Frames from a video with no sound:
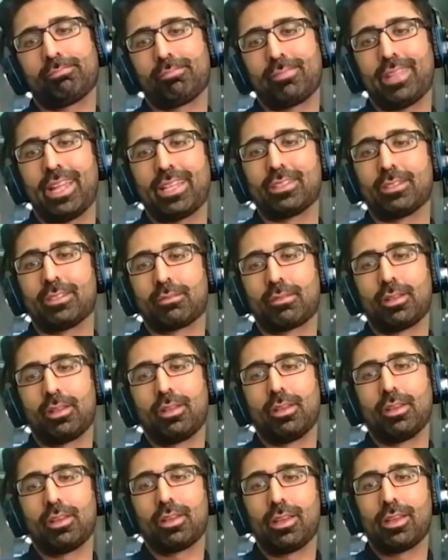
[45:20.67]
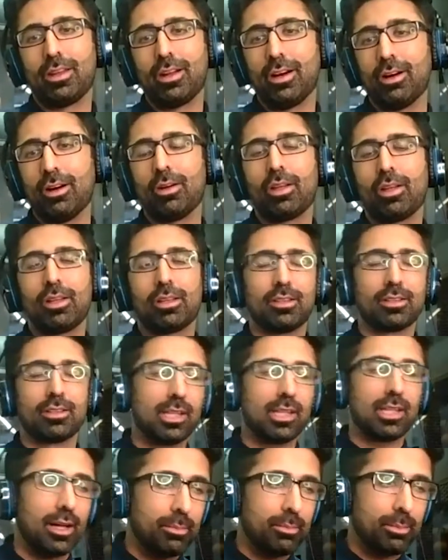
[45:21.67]
That's it. You know, there's a
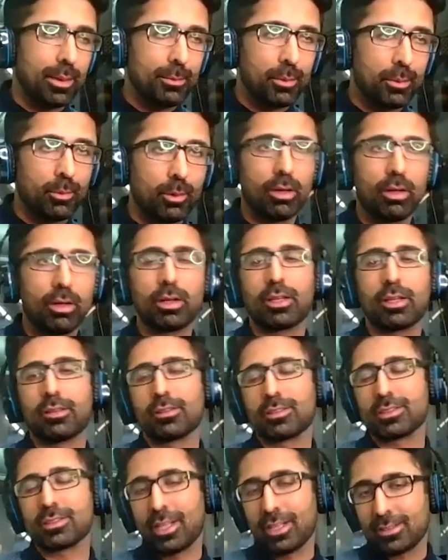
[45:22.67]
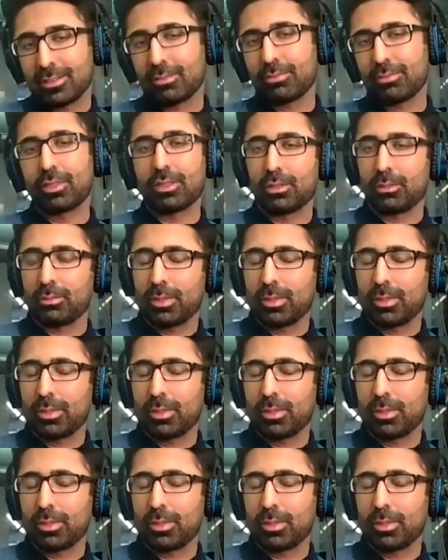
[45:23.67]
lot of paperwork and there's lots of, you know,